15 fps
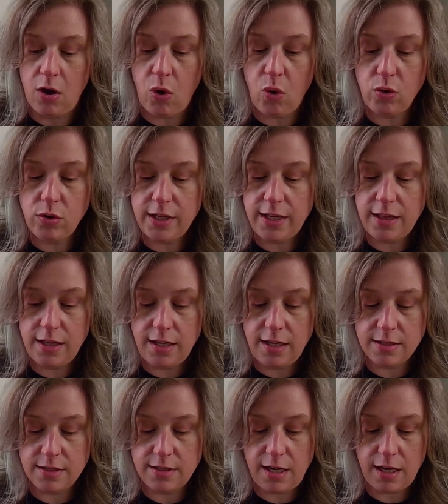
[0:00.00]
only the
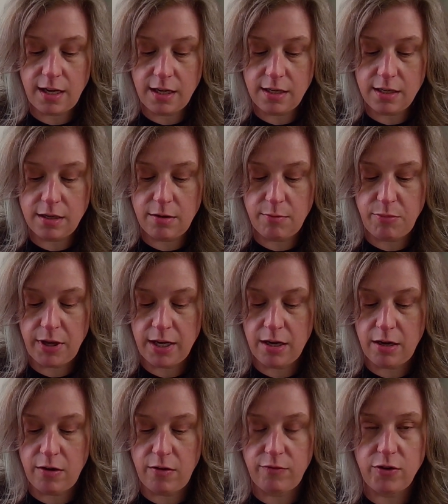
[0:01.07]
second bit
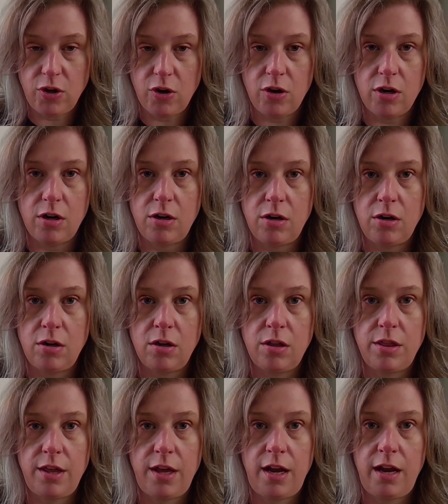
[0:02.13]
of yarn
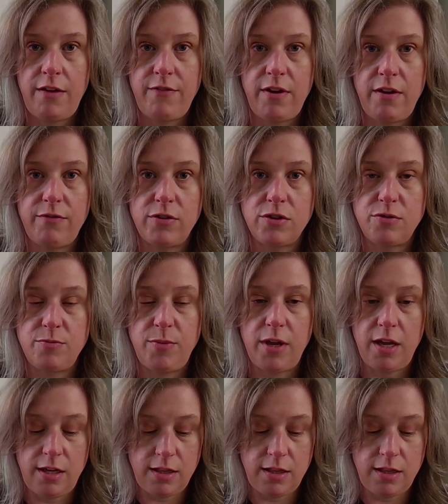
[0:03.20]
that I've ever spun.